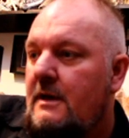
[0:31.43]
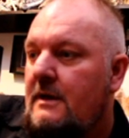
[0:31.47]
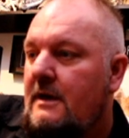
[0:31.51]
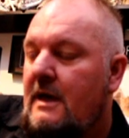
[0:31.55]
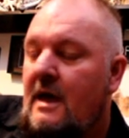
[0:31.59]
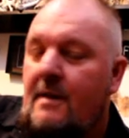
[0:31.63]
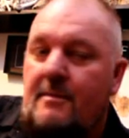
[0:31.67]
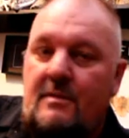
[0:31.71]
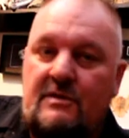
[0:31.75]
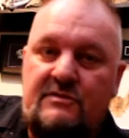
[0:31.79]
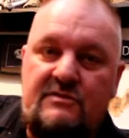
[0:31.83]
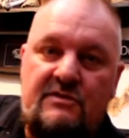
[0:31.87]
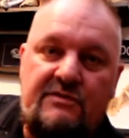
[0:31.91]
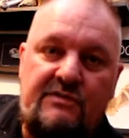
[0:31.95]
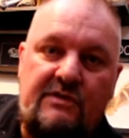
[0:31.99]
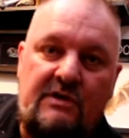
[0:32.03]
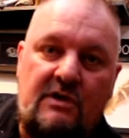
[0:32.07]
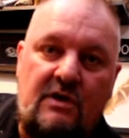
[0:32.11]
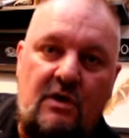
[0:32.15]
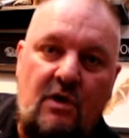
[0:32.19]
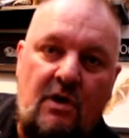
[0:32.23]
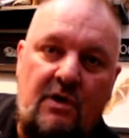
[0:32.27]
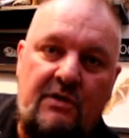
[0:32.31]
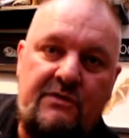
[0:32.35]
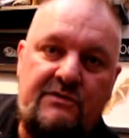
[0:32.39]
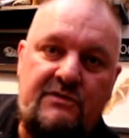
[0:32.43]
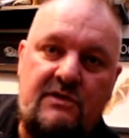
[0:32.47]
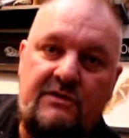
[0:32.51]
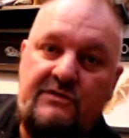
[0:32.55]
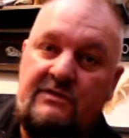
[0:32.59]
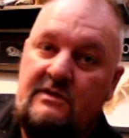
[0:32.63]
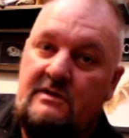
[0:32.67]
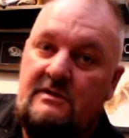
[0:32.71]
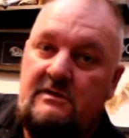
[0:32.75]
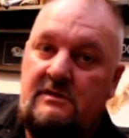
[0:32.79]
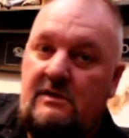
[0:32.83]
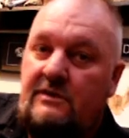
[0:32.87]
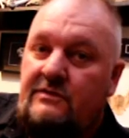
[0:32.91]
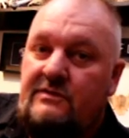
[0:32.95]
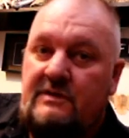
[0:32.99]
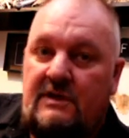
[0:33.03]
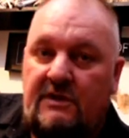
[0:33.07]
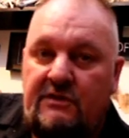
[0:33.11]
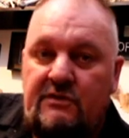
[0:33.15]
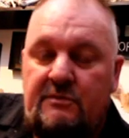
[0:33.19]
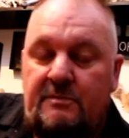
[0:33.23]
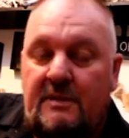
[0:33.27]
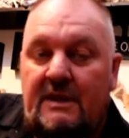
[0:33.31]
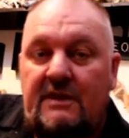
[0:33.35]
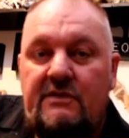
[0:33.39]
How much does it cost? Is it
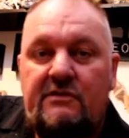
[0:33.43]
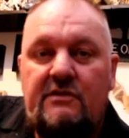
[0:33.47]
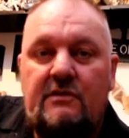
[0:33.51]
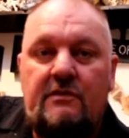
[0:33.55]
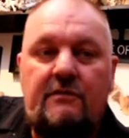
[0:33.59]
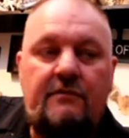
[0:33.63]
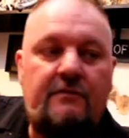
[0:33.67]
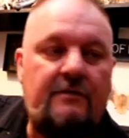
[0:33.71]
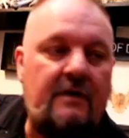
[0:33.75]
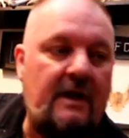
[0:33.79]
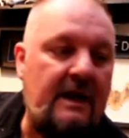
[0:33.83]
expensive?